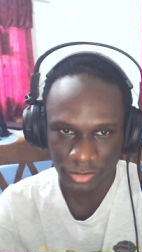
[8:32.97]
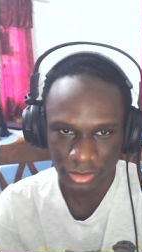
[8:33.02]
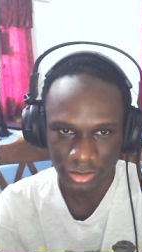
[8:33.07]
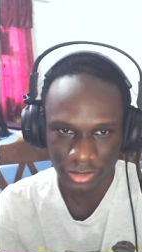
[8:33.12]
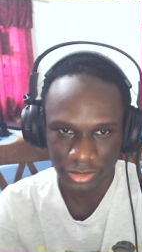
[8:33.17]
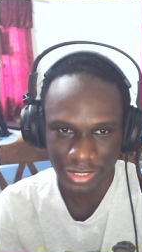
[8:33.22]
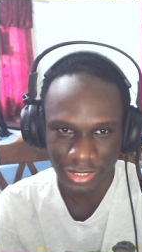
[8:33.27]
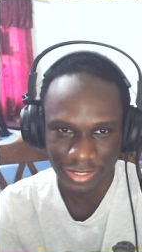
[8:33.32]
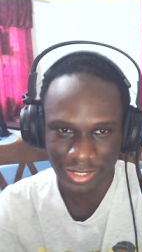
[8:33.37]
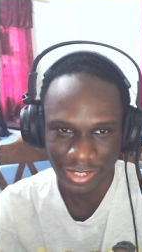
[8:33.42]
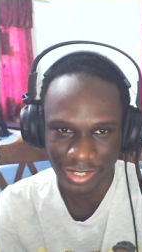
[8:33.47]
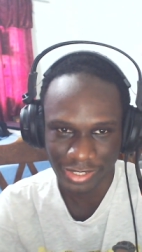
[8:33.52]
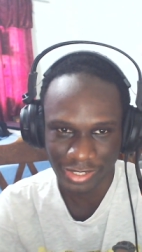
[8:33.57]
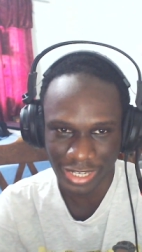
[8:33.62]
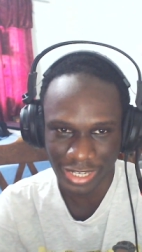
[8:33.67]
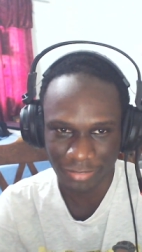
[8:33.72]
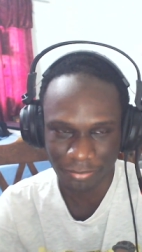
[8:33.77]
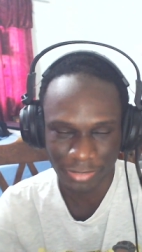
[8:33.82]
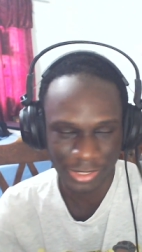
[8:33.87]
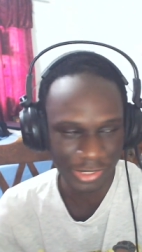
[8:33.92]
He, he
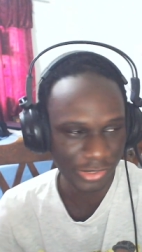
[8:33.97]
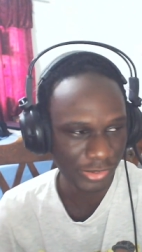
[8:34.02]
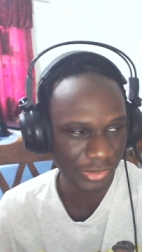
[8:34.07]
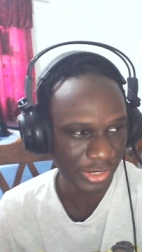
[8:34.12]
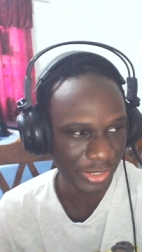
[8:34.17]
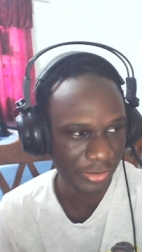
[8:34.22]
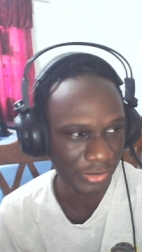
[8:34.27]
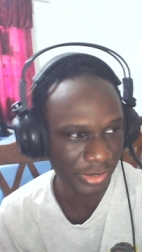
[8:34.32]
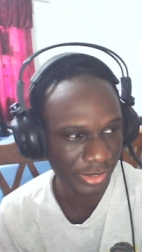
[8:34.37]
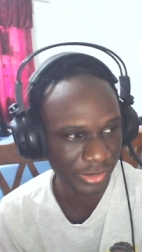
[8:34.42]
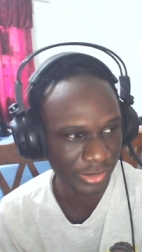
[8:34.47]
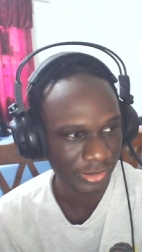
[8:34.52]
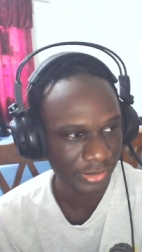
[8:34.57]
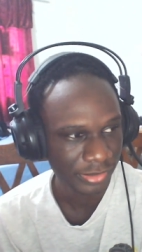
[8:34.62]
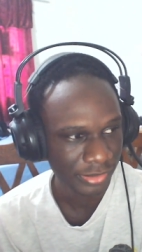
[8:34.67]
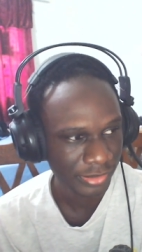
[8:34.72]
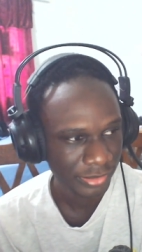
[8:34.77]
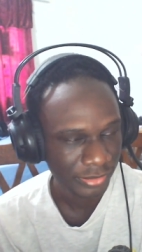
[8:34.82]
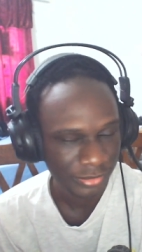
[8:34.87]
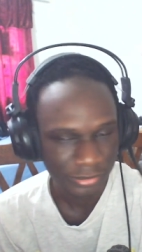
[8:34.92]
can't be the only one.
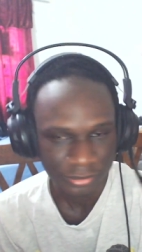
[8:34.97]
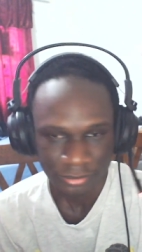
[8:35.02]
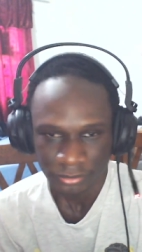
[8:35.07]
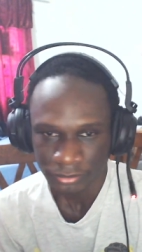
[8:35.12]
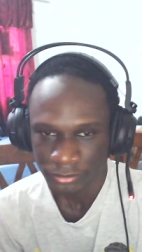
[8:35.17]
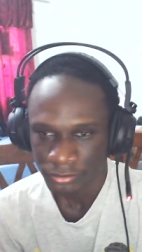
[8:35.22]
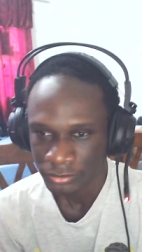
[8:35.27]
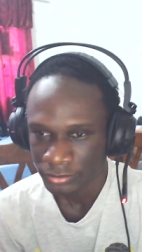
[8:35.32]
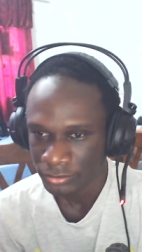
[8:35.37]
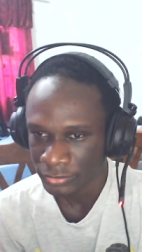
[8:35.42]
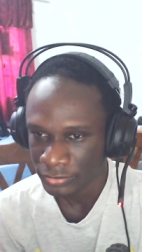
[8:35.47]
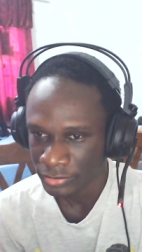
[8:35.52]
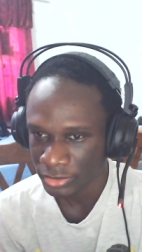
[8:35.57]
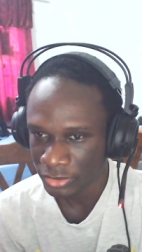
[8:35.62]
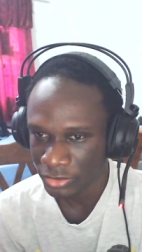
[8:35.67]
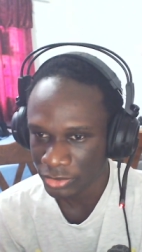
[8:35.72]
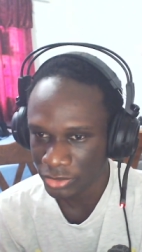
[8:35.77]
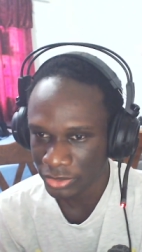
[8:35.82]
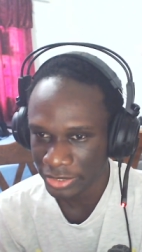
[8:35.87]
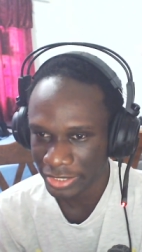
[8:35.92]

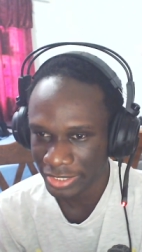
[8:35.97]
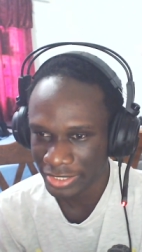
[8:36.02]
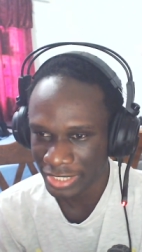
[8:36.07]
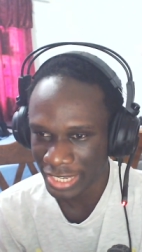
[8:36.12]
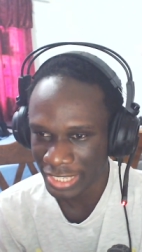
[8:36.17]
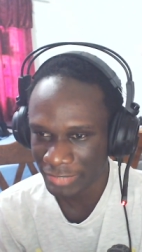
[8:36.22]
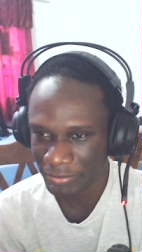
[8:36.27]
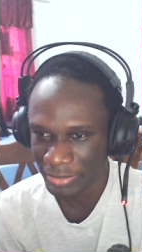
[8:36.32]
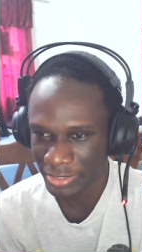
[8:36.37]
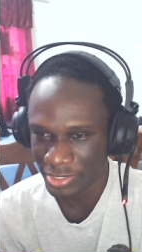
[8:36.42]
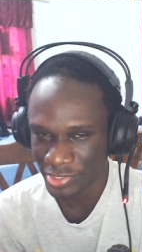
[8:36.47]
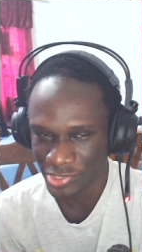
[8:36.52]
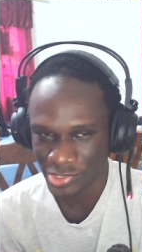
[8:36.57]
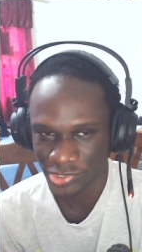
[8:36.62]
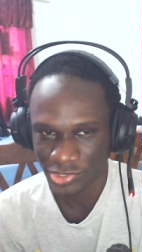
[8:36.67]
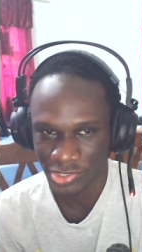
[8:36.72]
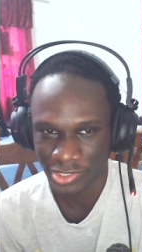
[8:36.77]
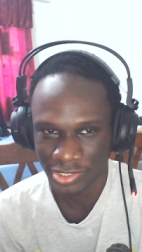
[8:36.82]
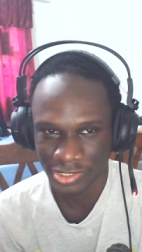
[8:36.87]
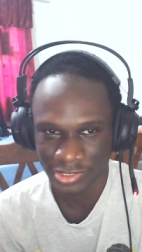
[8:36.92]
Or he can't be the
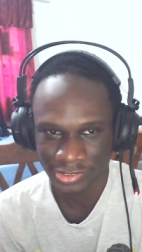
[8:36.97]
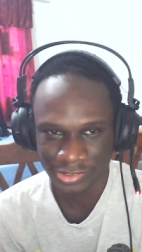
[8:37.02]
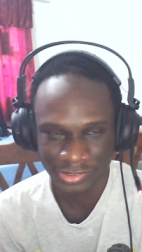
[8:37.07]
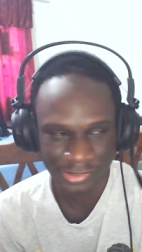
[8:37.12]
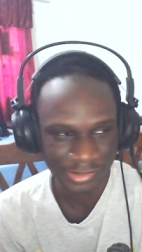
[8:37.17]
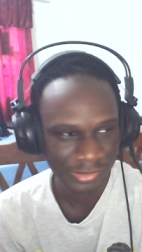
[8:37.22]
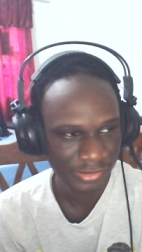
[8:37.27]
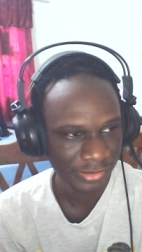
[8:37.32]
strongest.